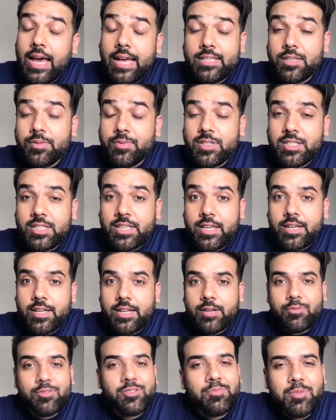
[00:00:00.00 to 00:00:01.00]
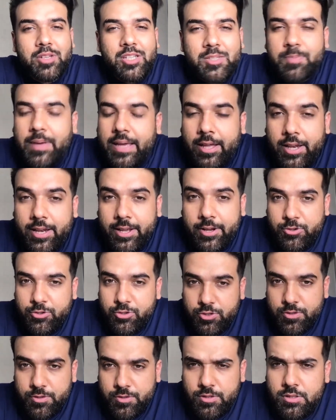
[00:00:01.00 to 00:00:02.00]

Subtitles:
Another thing, it was mere speculation.